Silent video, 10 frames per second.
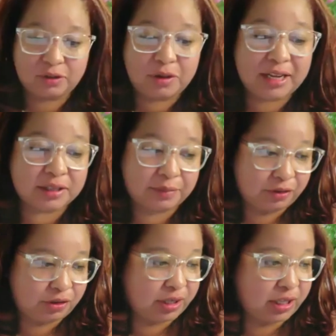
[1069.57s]
you had some
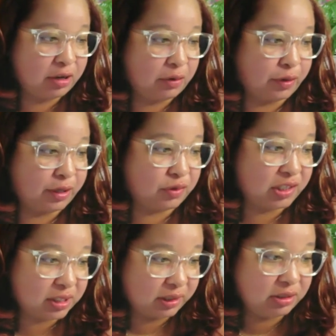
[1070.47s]
really good ones
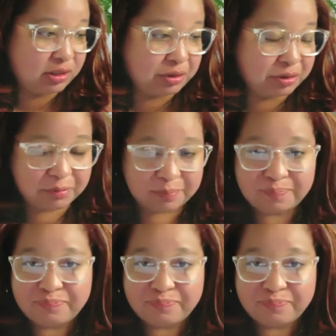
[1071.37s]
recently too.